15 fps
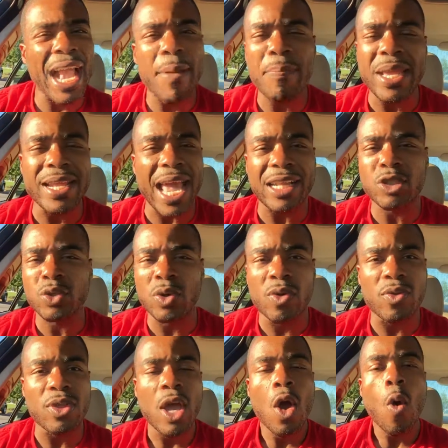be that
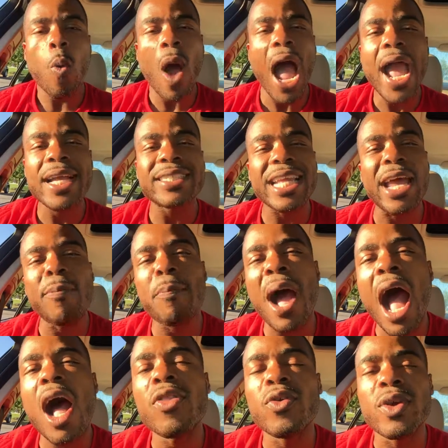truth? Why is that
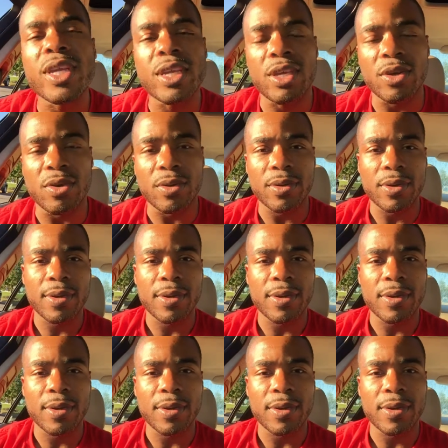bothering you?